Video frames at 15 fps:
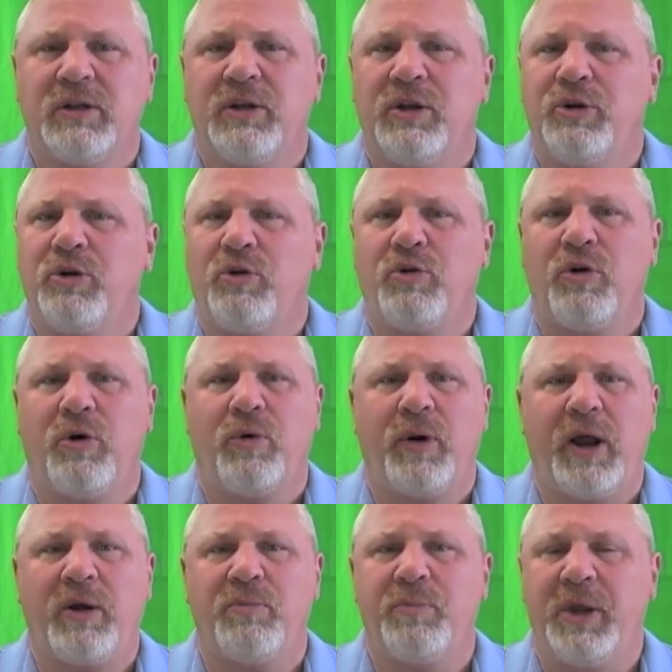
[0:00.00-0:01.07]
You don't go
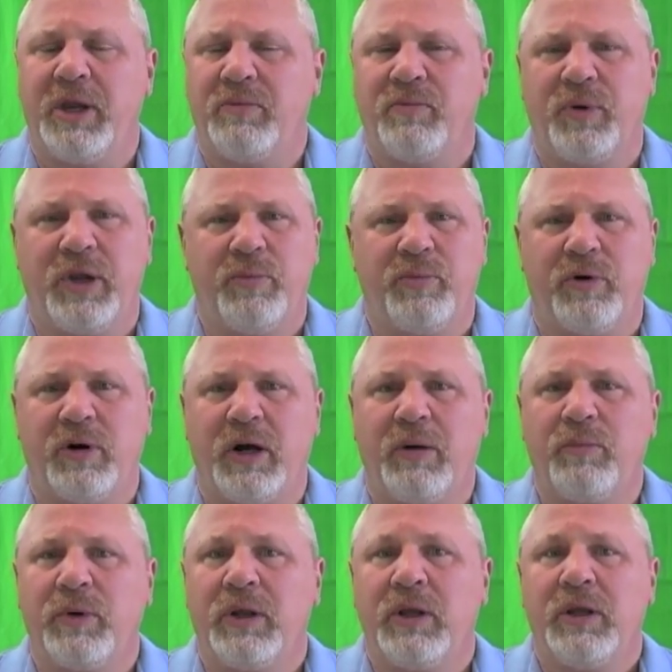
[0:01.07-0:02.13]
around beating people up,
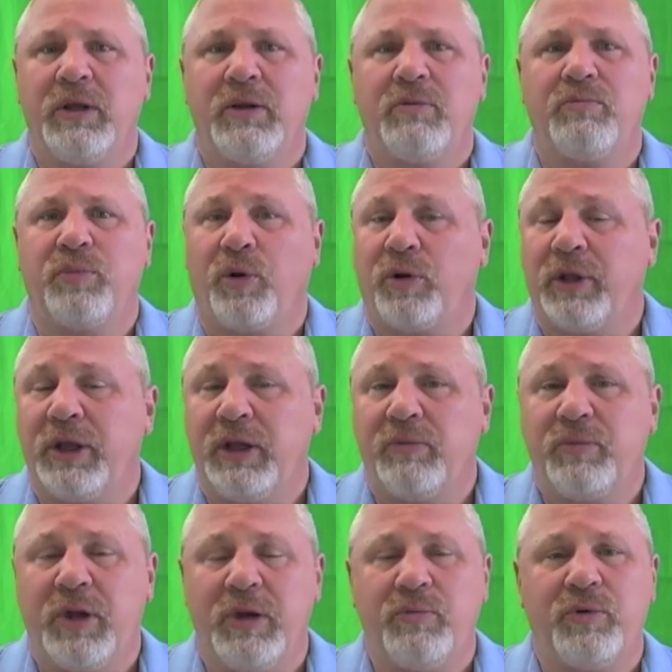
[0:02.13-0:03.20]
bullying
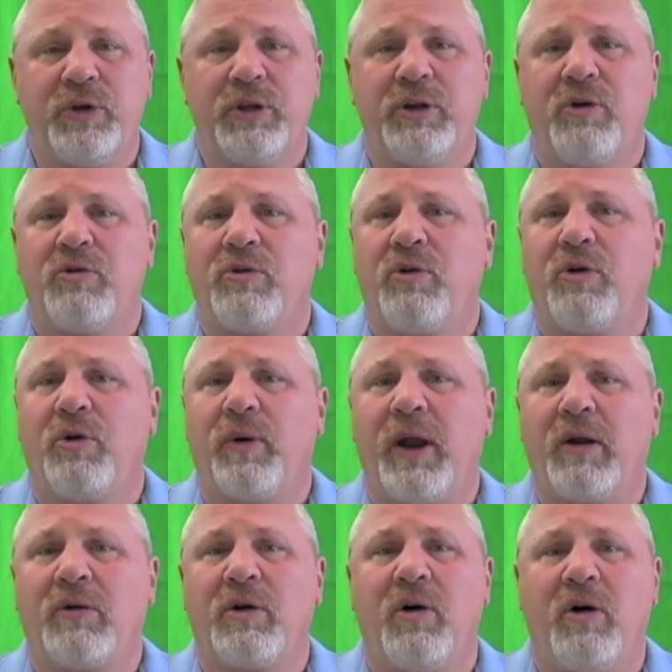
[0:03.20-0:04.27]
people. You don't go
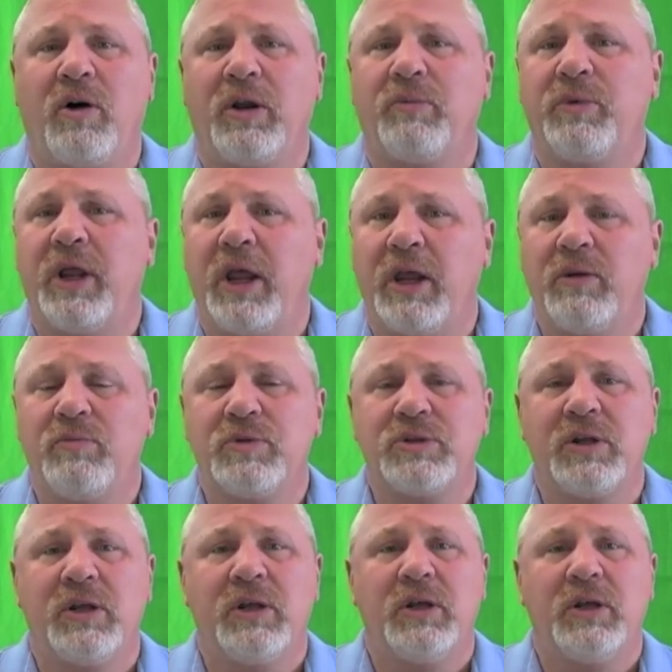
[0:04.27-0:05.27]
around calling them names.